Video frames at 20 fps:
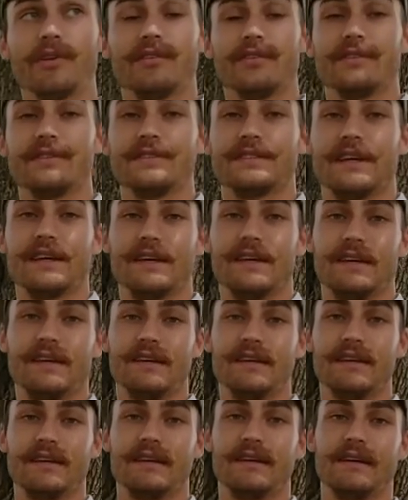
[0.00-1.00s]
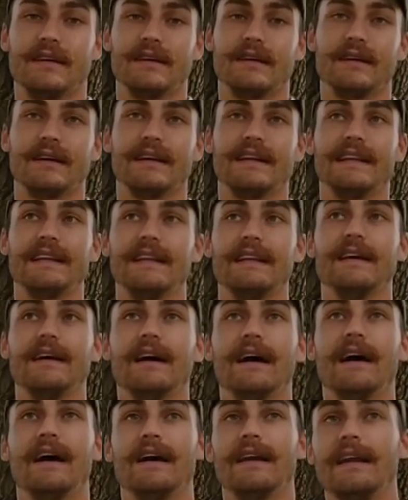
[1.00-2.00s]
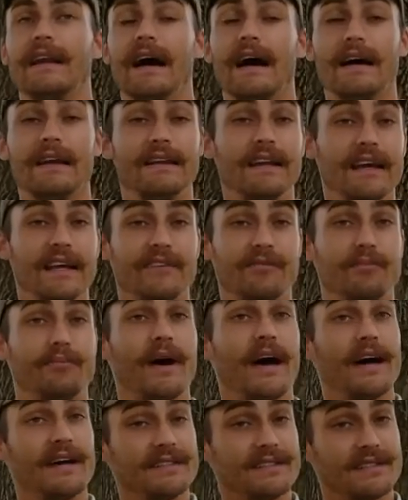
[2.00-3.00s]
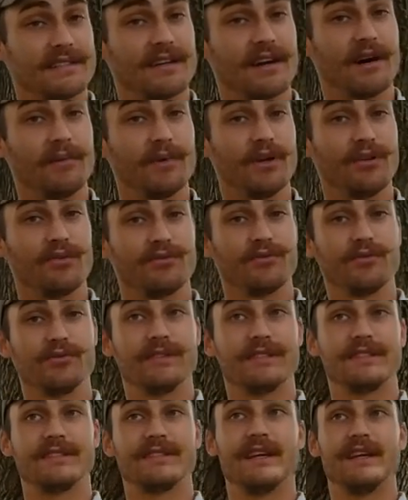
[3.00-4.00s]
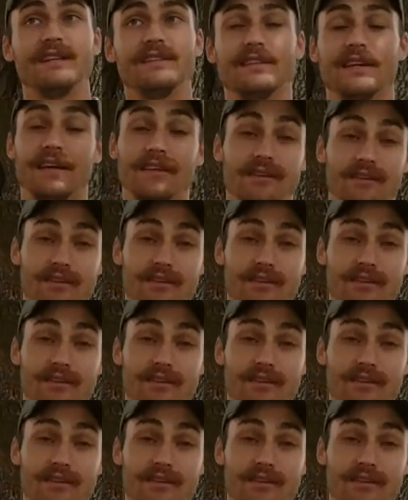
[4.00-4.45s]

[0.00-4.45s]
there is a non-native pest coming through the state and